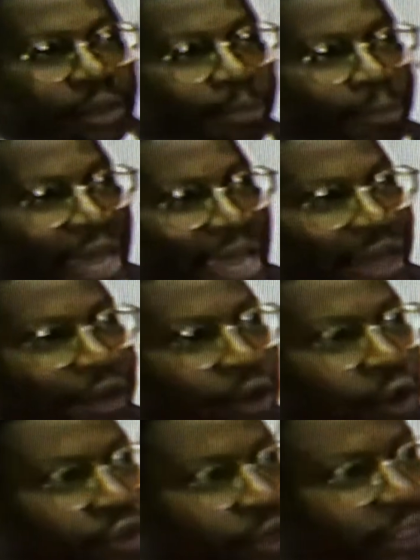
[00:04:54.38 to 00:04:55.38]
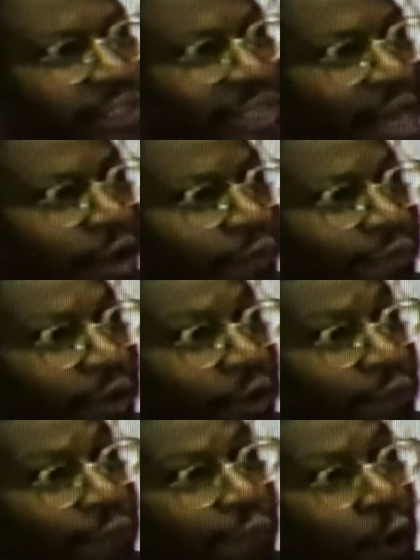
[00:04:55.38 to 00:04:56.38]
man, know yourself,
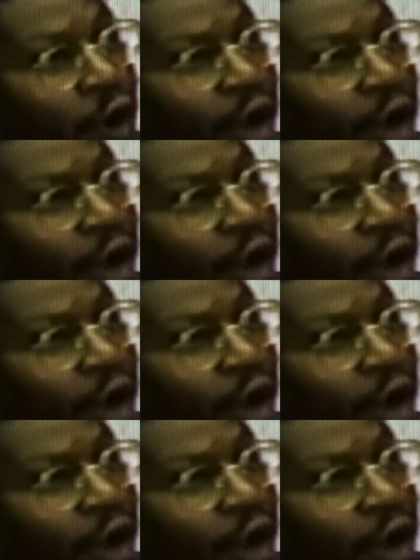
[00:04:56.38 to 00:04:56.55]
4,